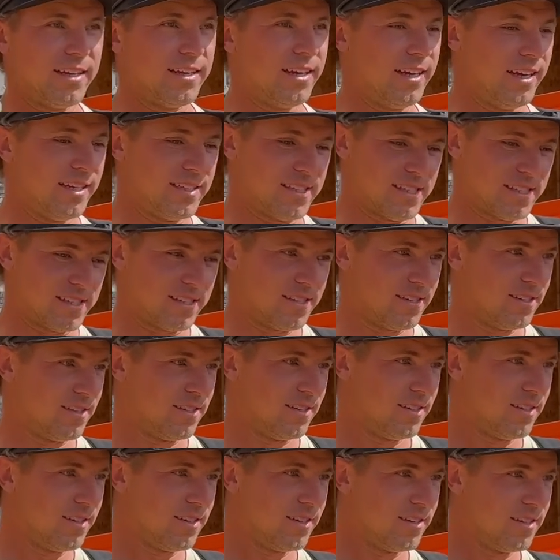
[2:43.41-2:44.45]
it's
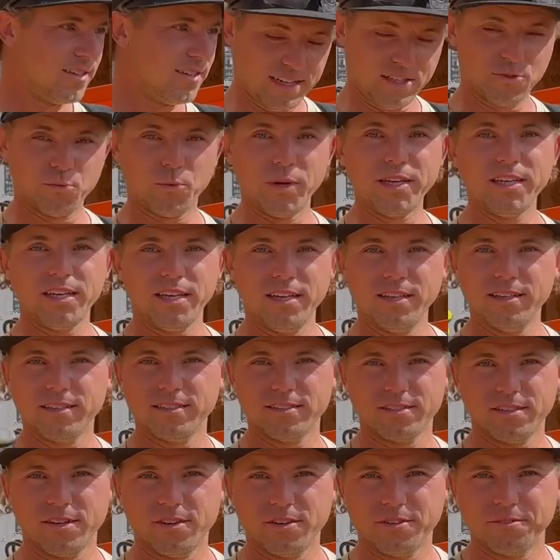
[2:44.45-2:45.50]
it's windy,
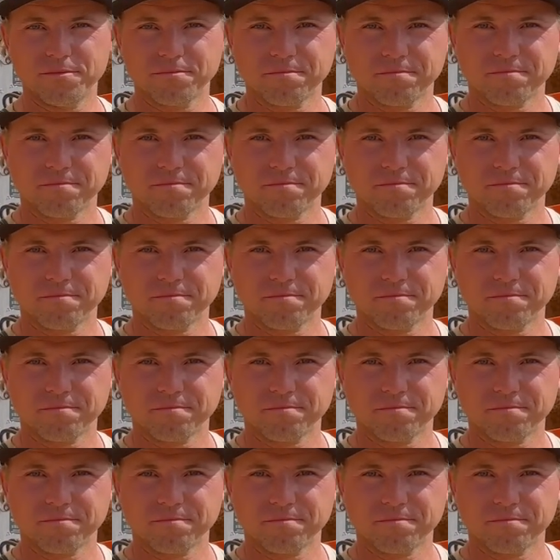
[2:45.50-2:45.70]
so.